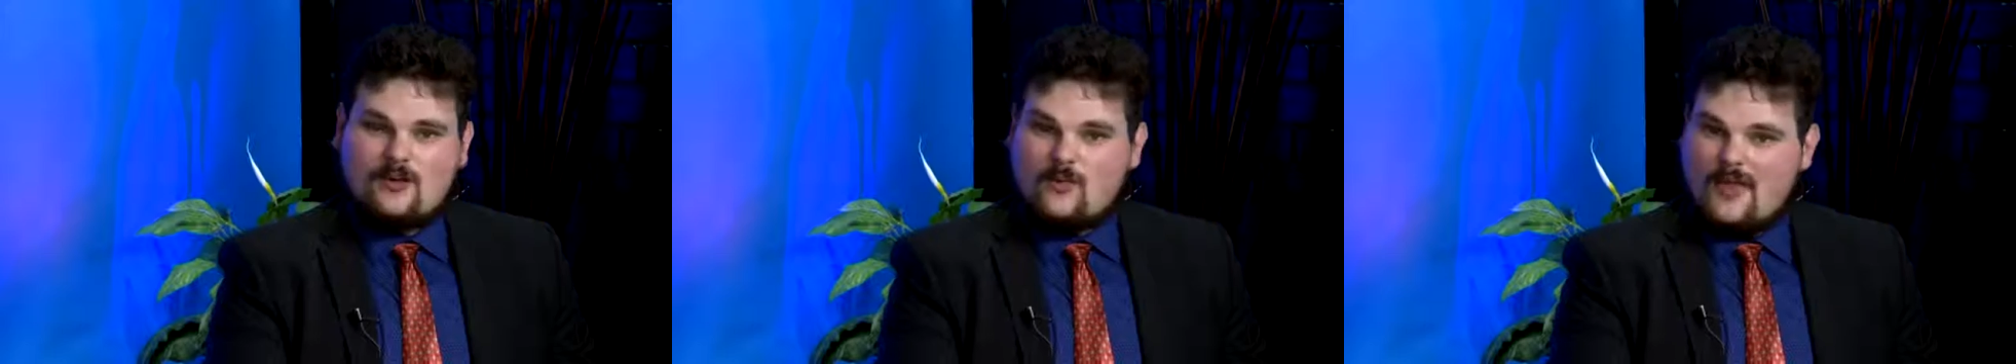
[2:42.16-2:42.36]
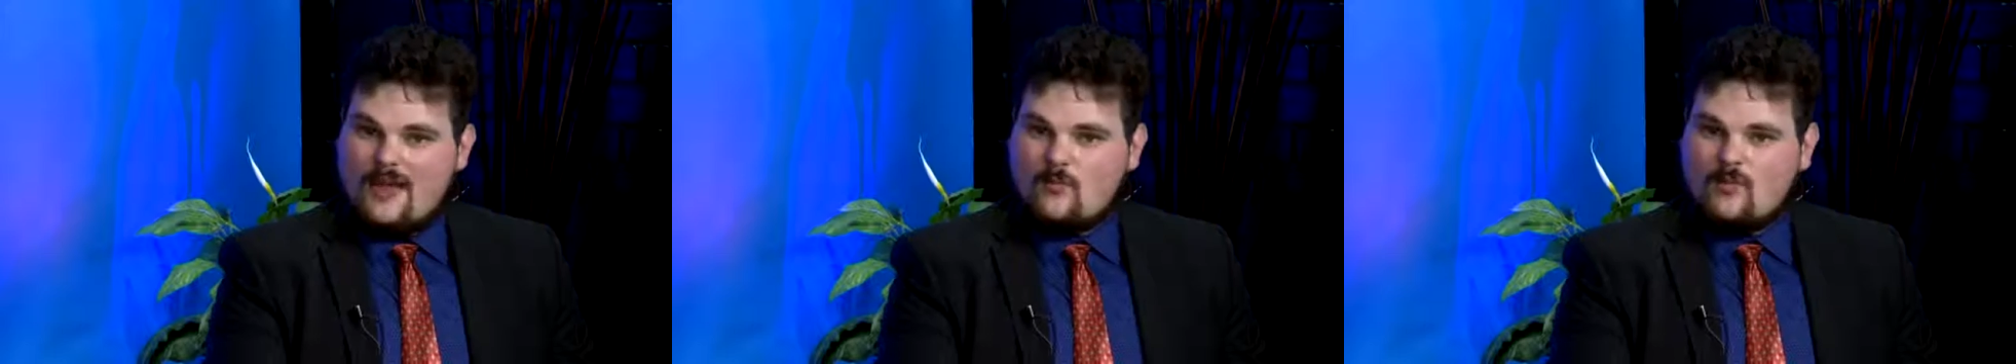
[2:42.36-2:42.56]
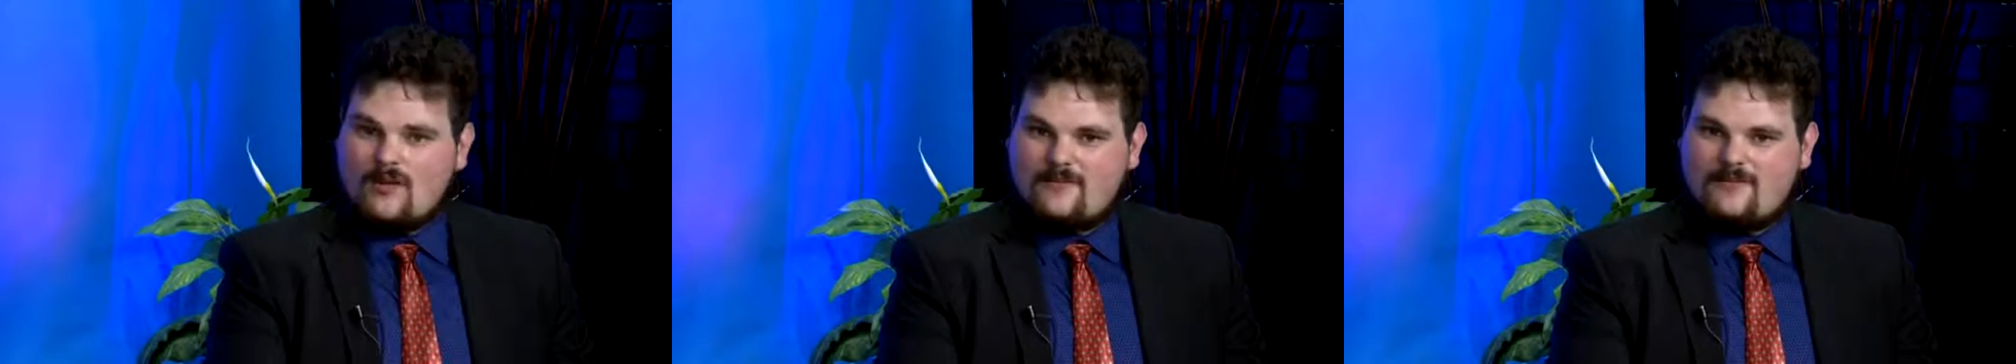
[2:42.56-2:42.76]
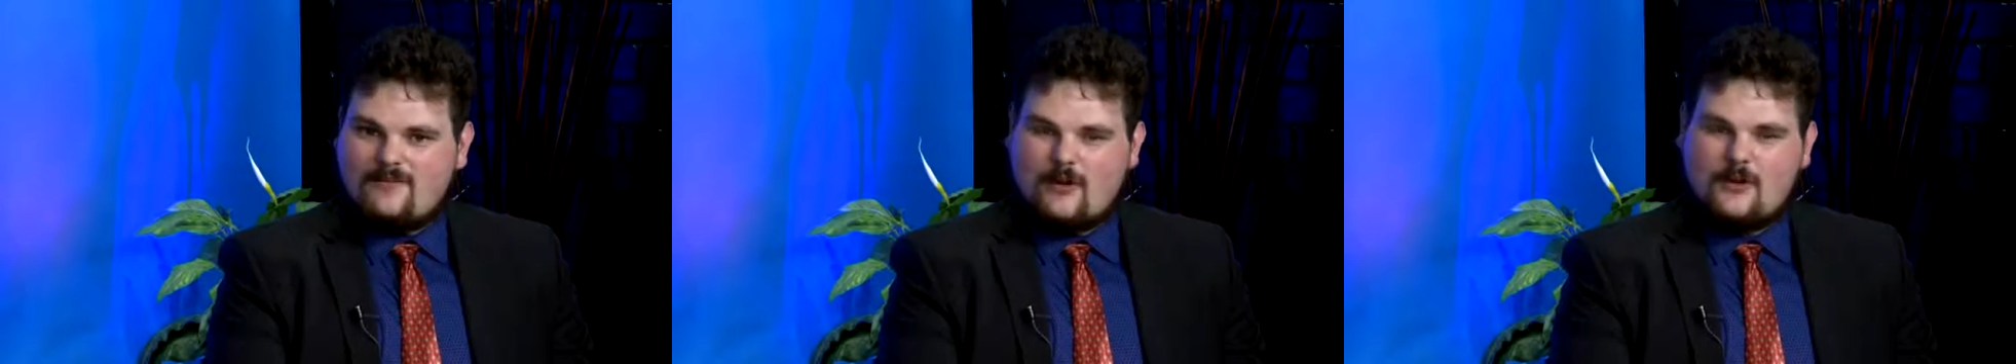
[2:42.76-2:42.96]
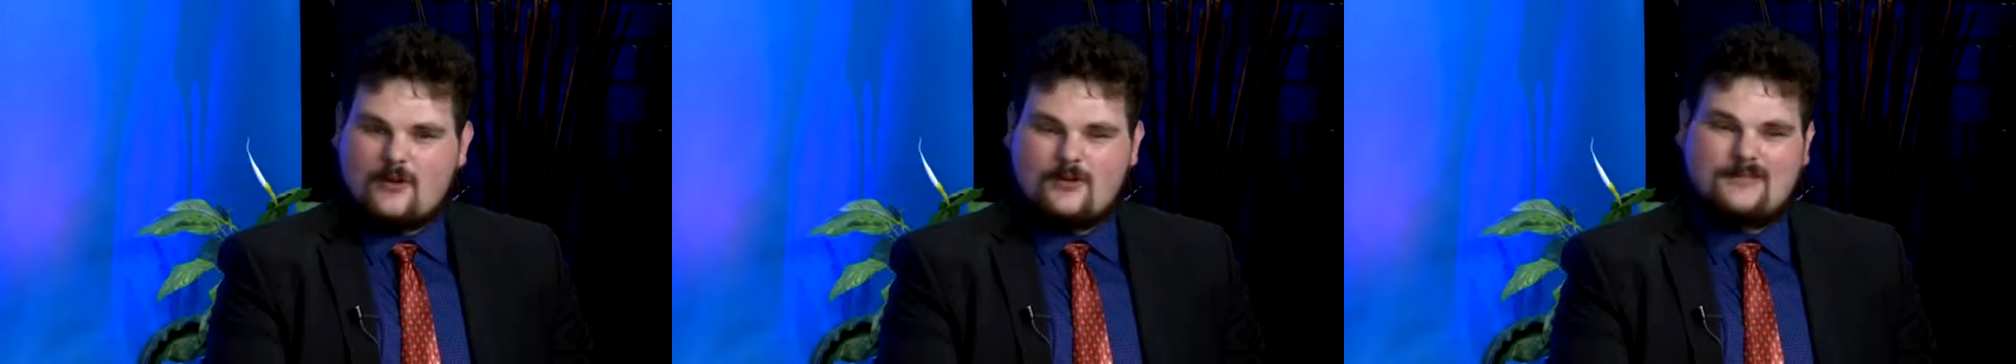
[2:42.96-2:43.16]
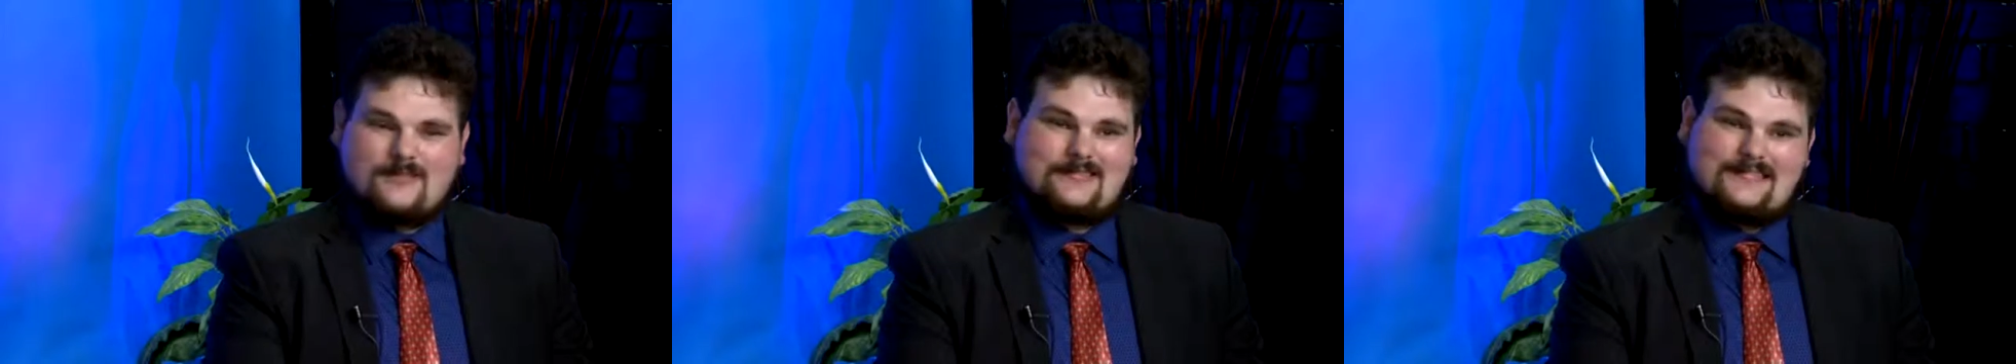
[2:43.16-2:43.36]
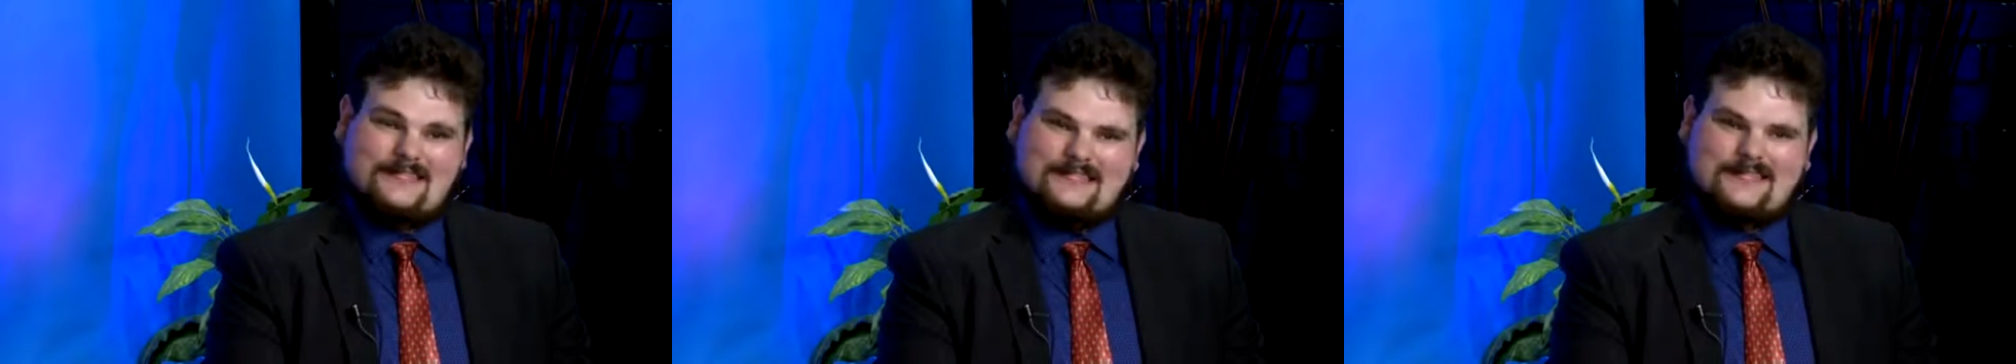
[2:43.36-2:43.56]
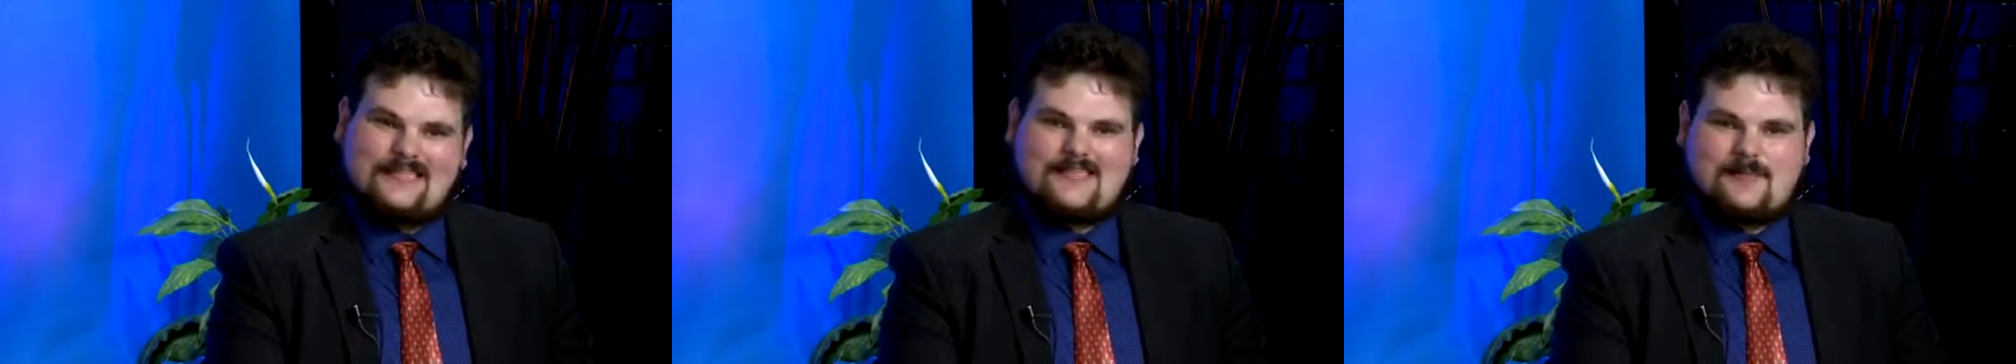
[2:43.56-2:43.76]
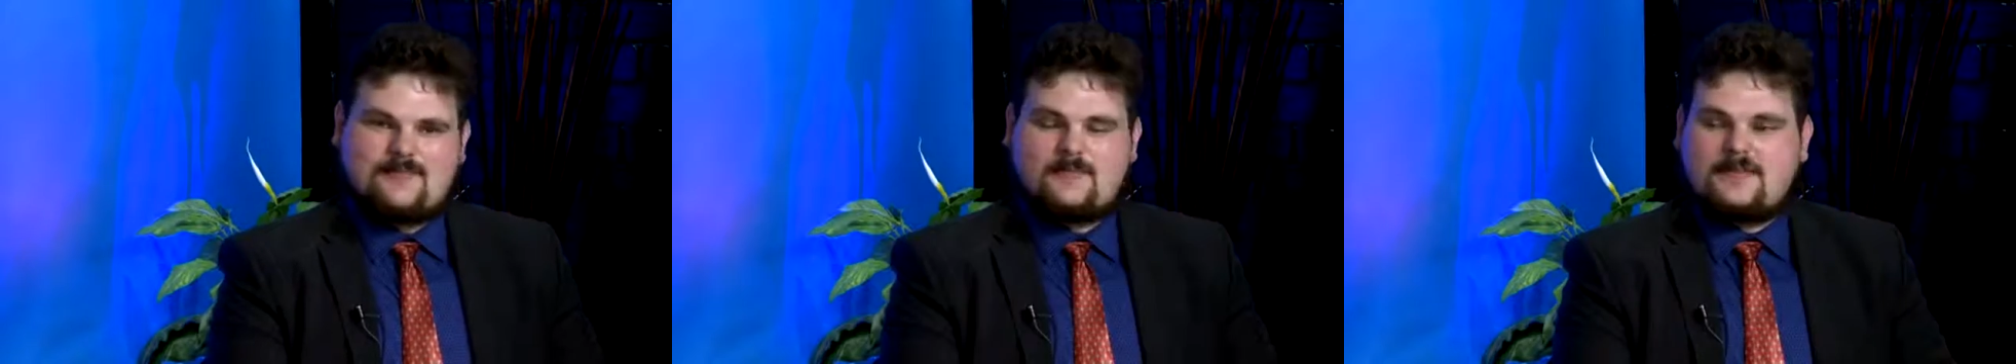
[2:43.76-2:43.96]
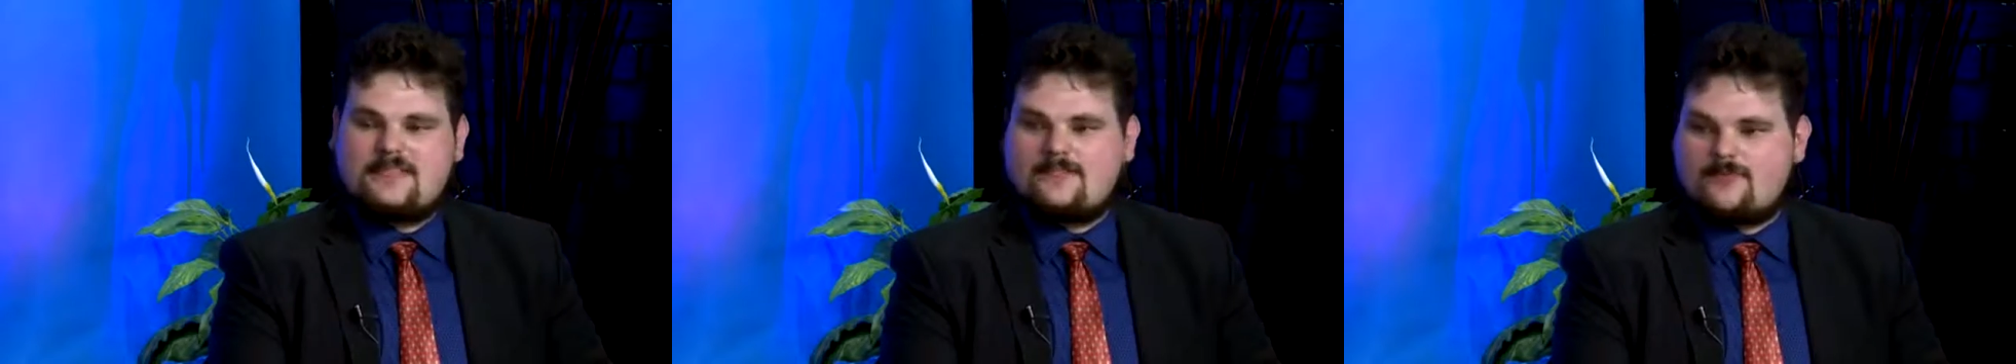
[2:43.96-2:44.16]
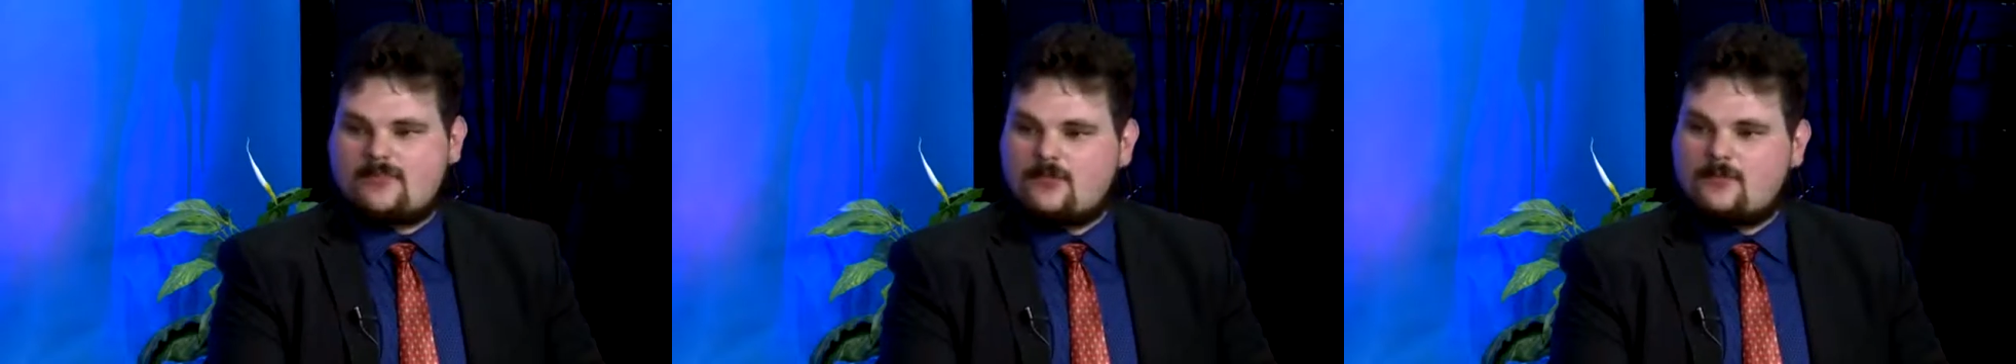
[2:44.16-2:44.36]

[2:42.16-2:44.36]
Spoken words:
in one photo seems a bit difficult.